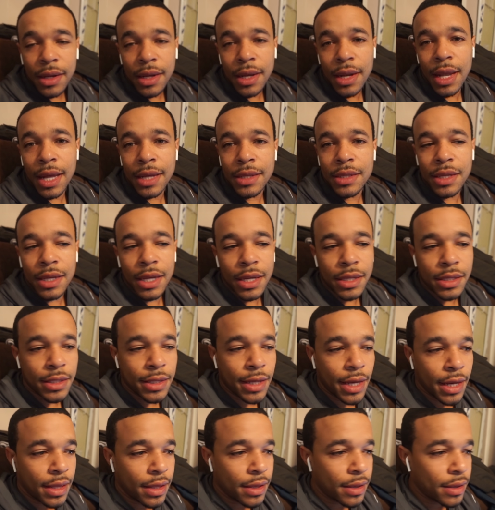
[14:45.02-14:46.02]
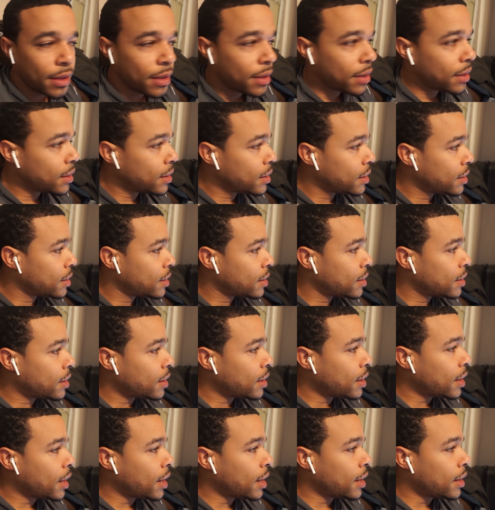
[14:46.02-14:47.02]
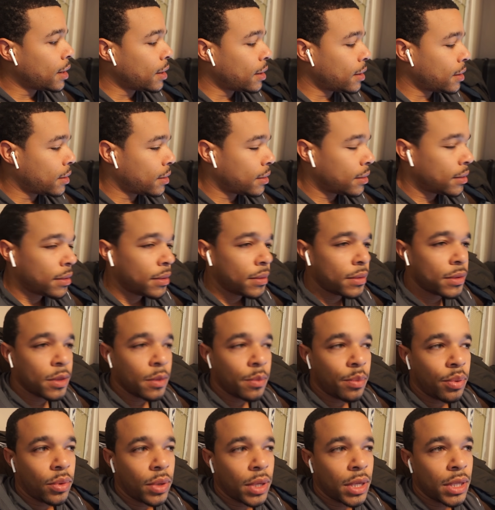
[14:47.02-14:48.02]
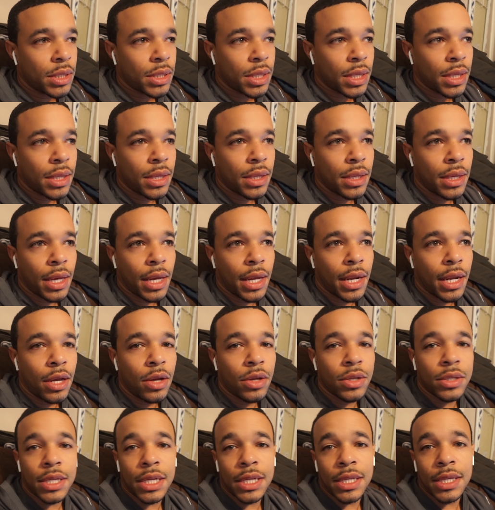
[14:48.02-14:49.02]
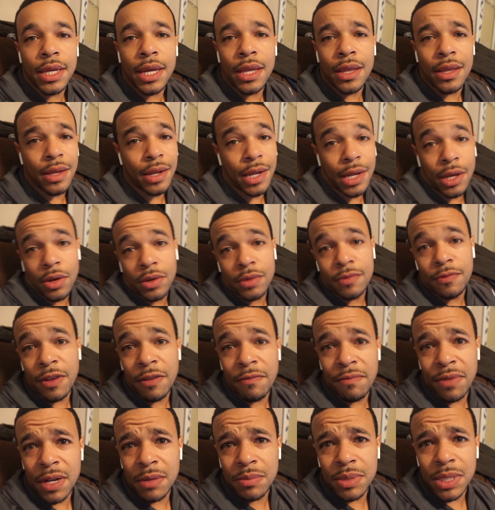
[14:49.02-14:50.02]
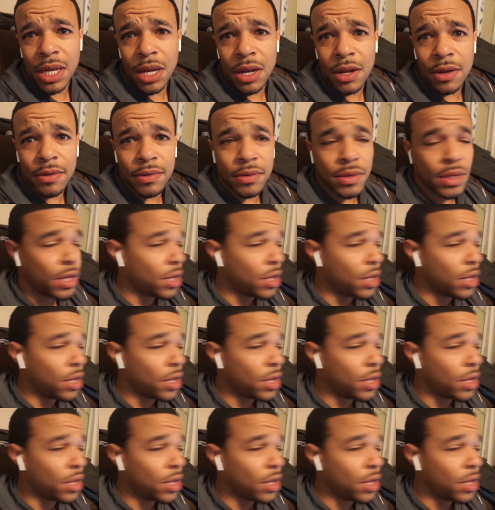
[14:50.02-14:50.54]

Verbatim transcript: They like to get together and uh, support each other, and they're gonna stick together and they're gonna fend for themselves.